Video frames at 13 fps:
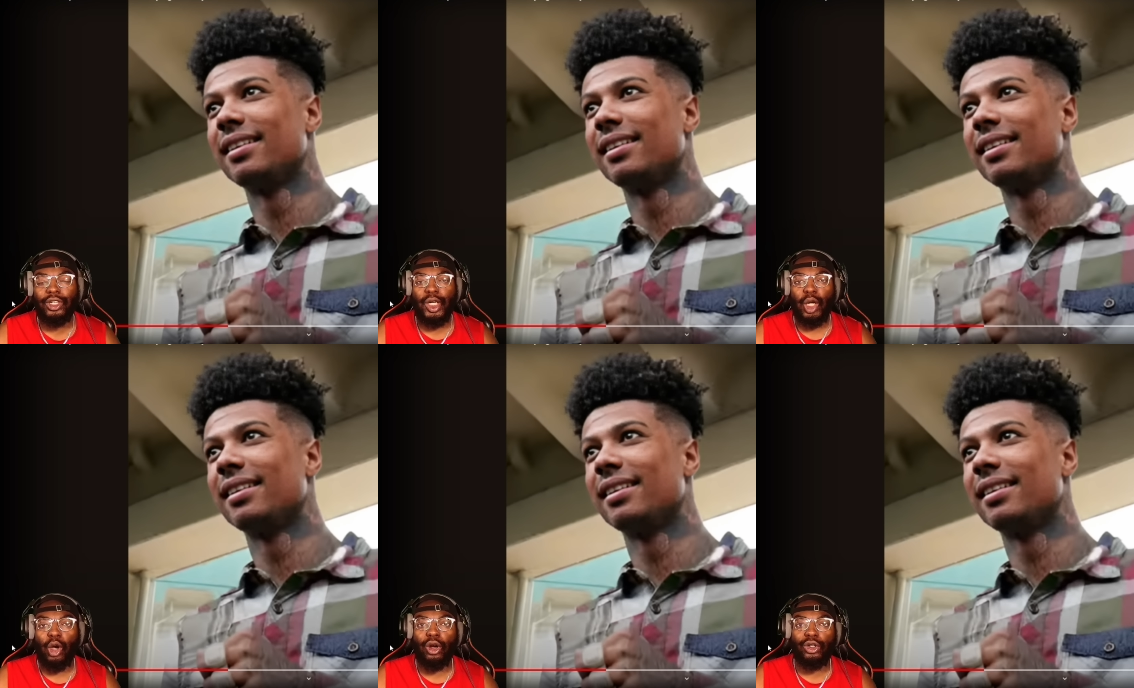
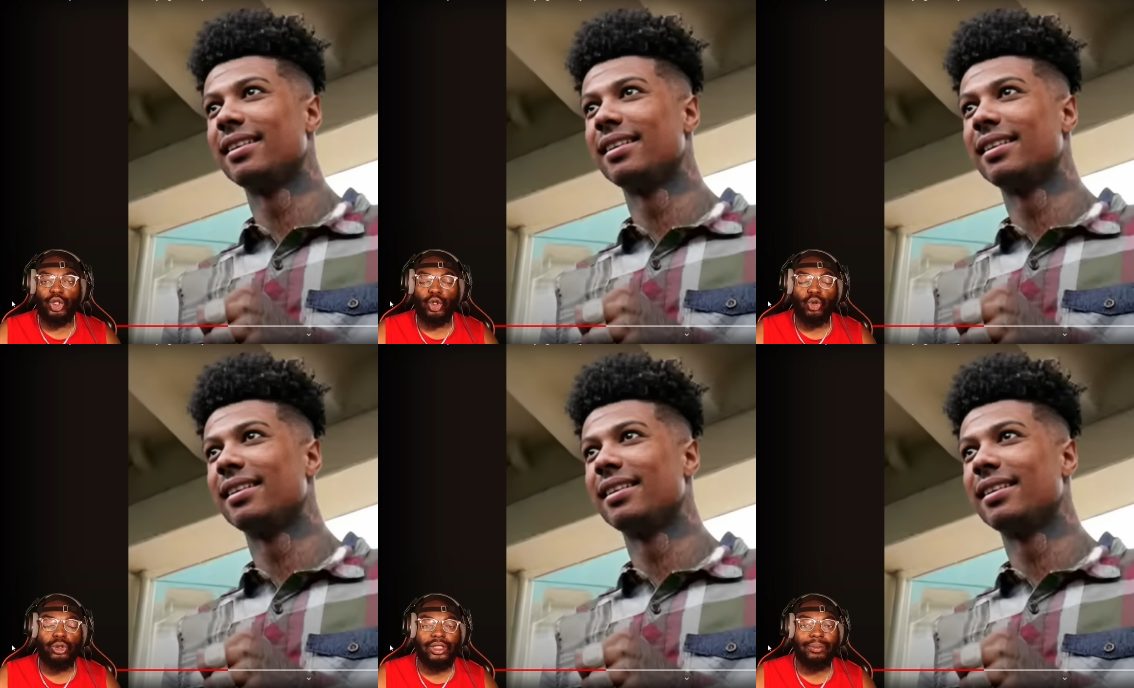Speaker 1: or
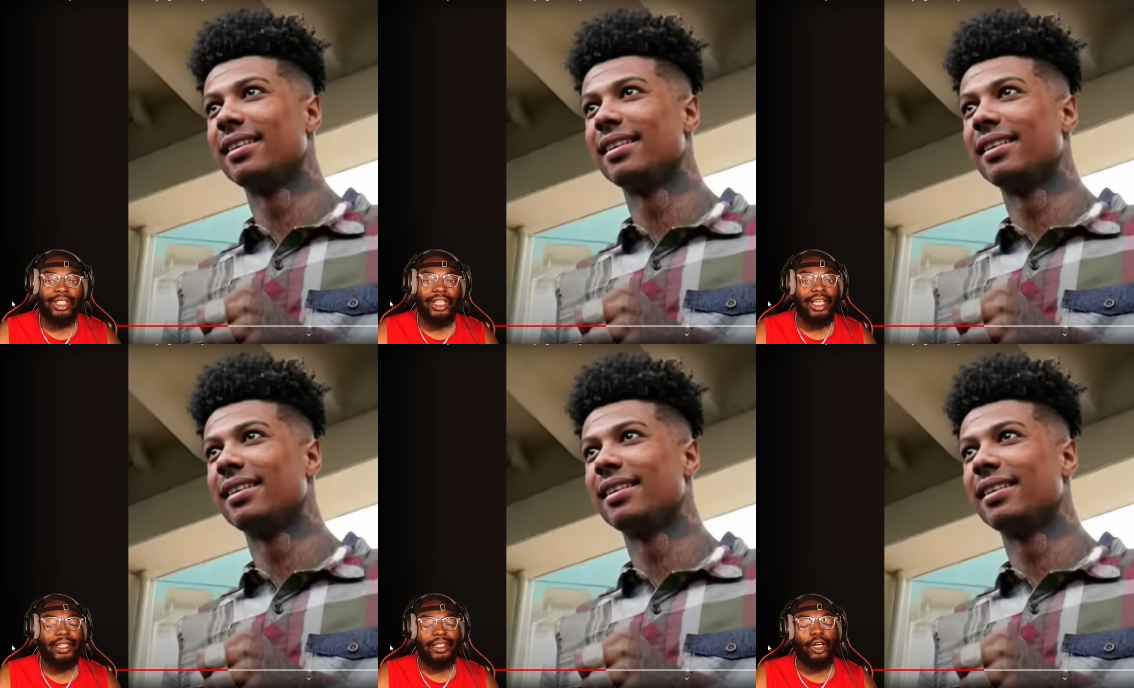do something
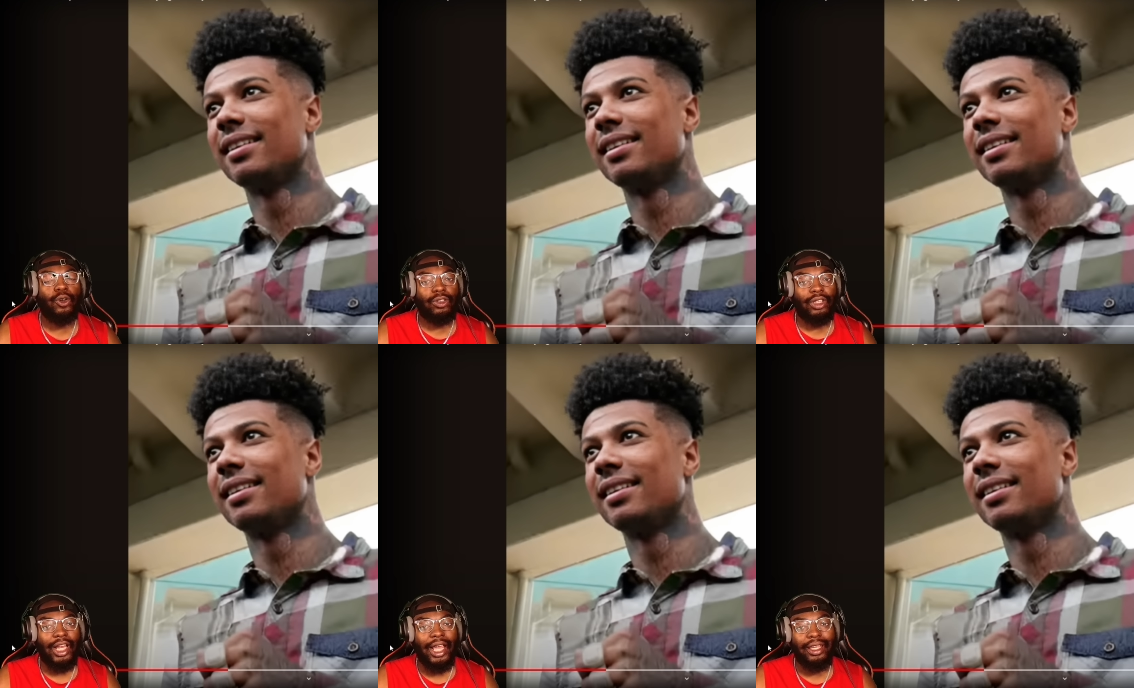he don't
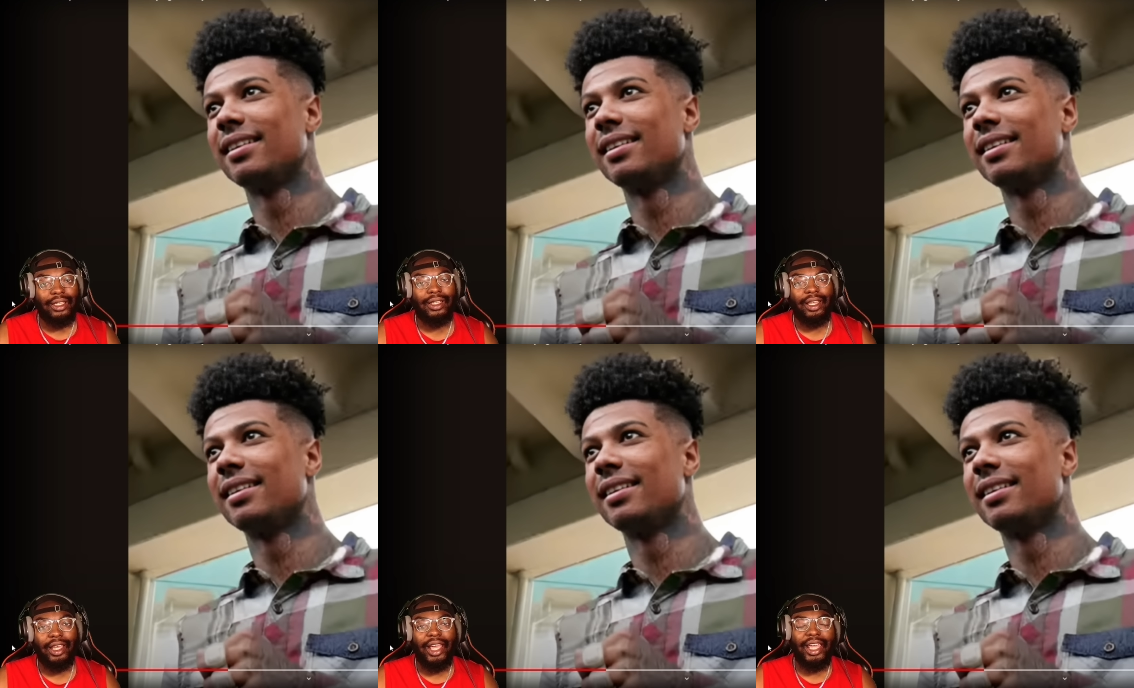like,
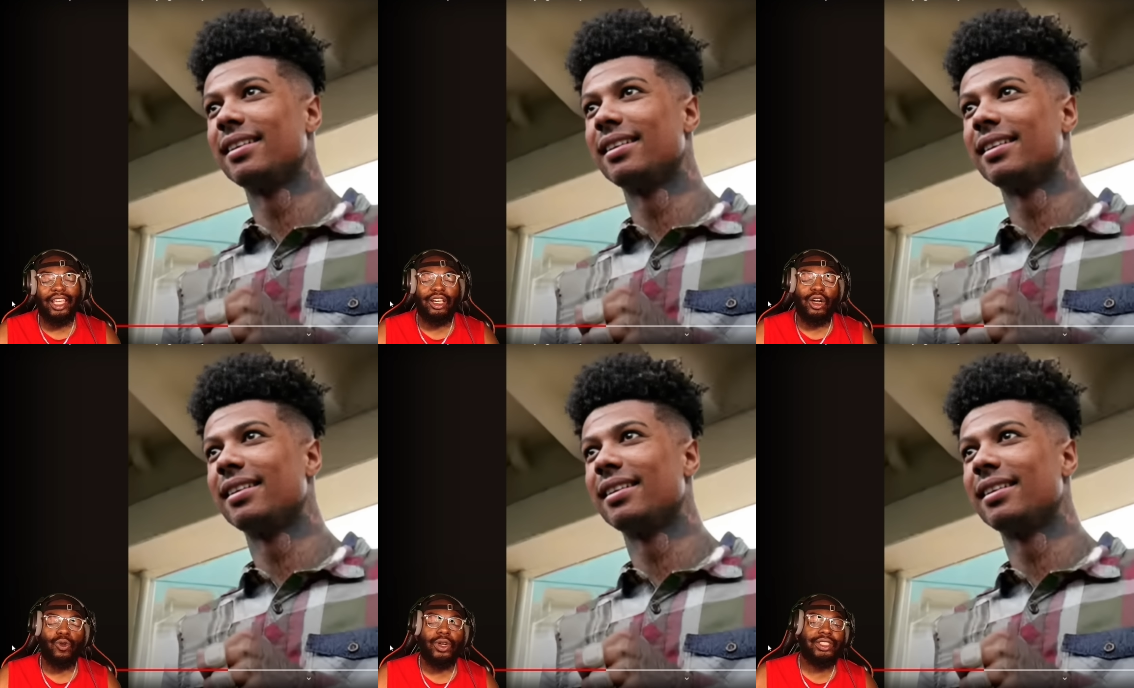he
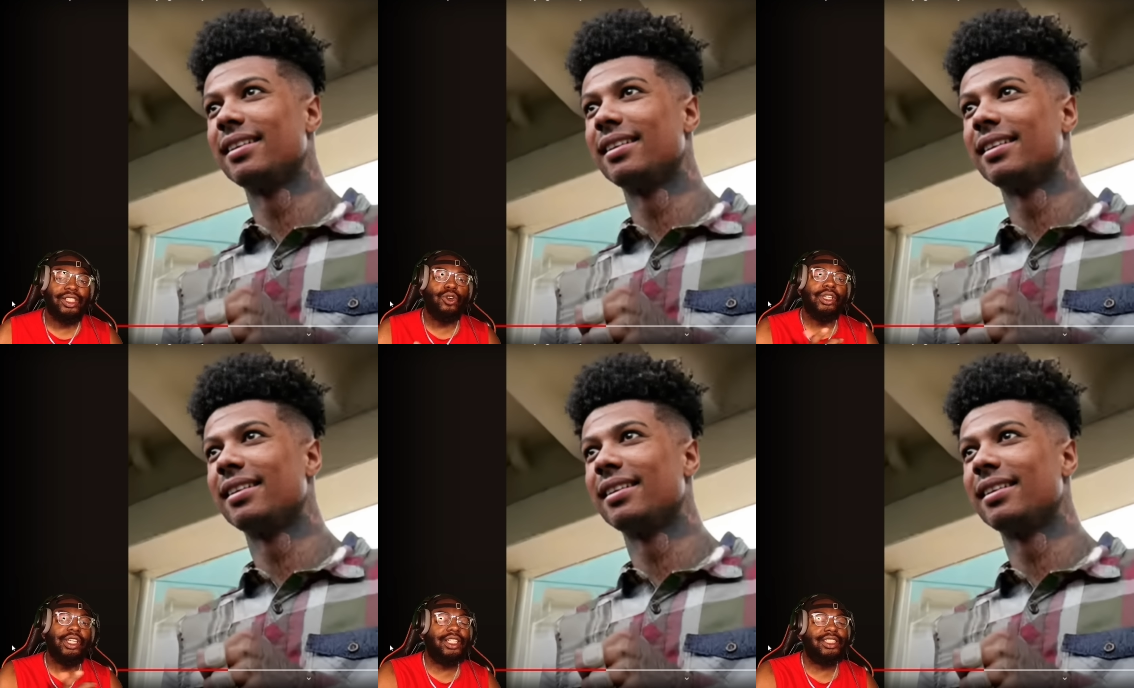always go
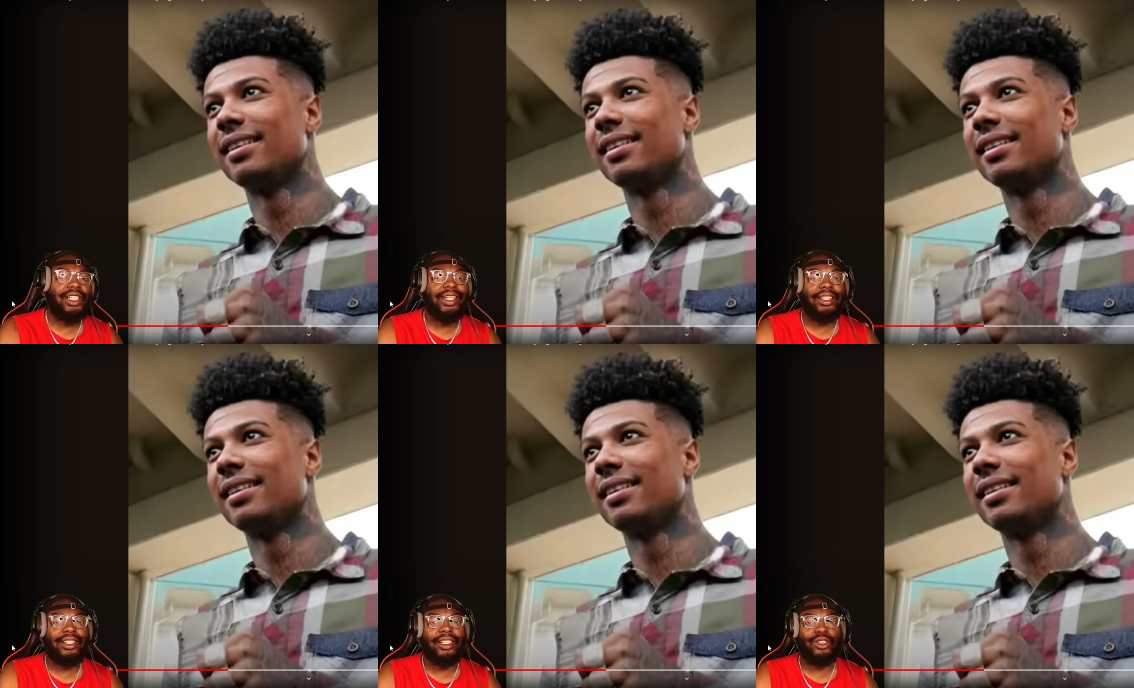get
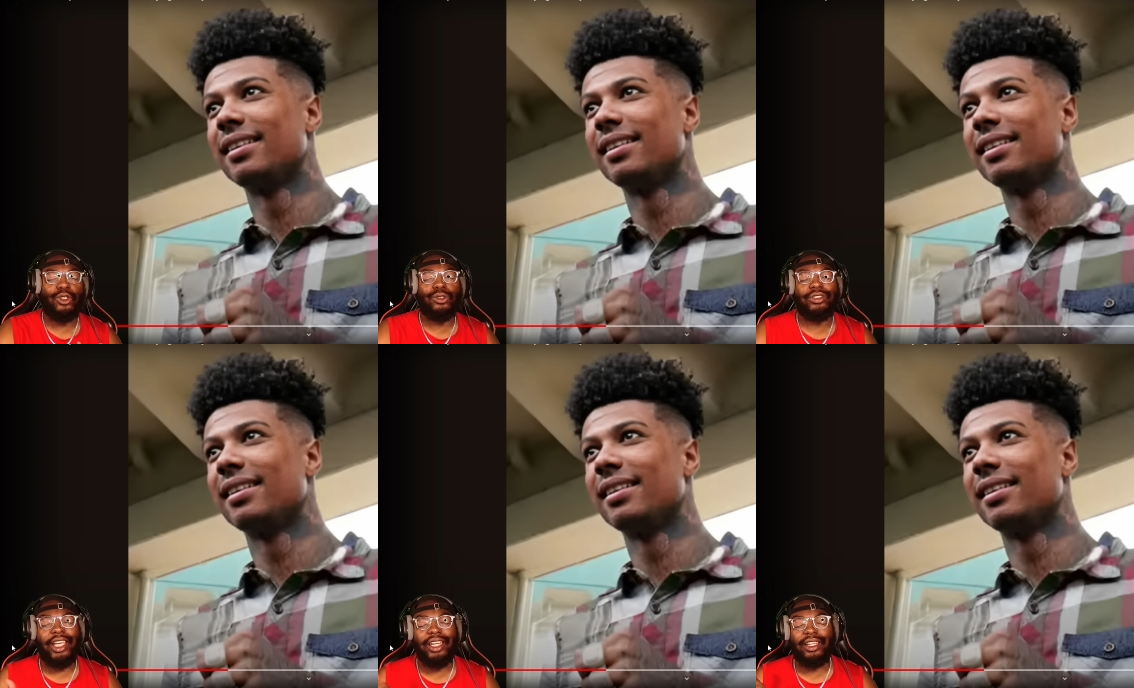Jaidyn and throw
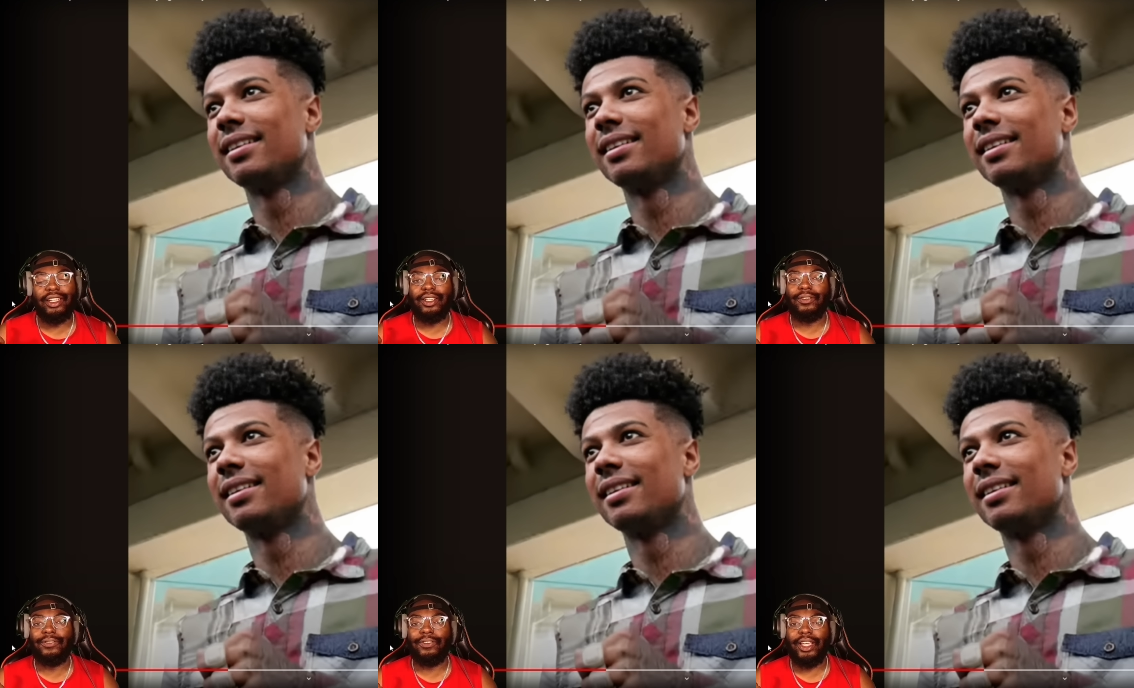Jaidyn in her
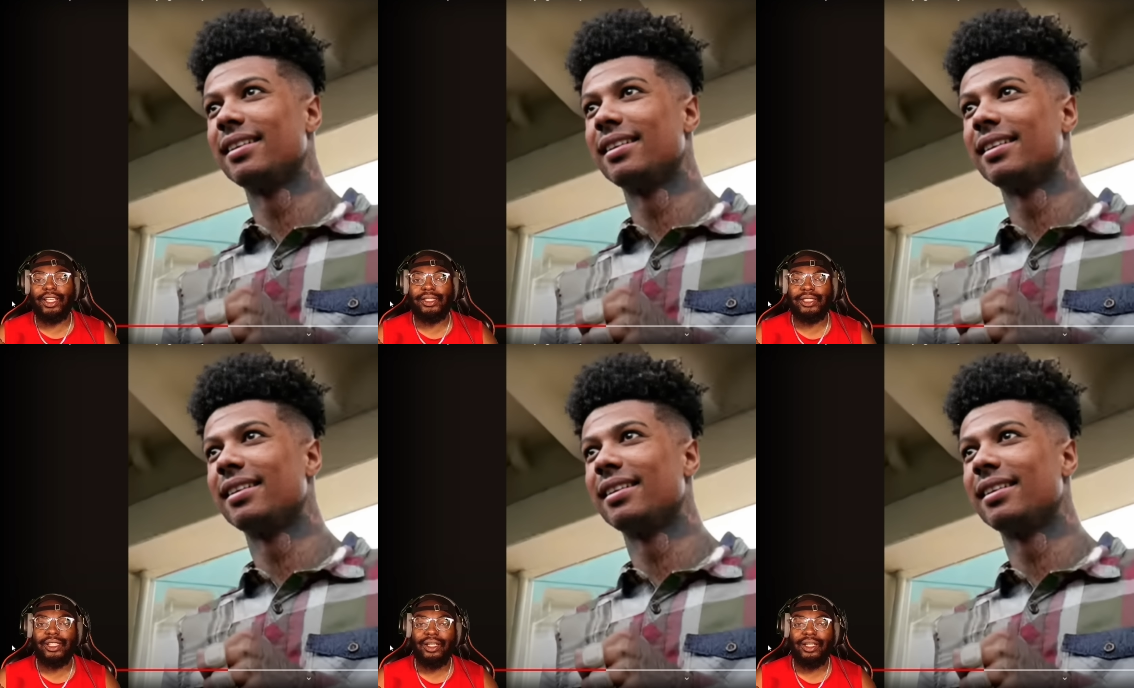face.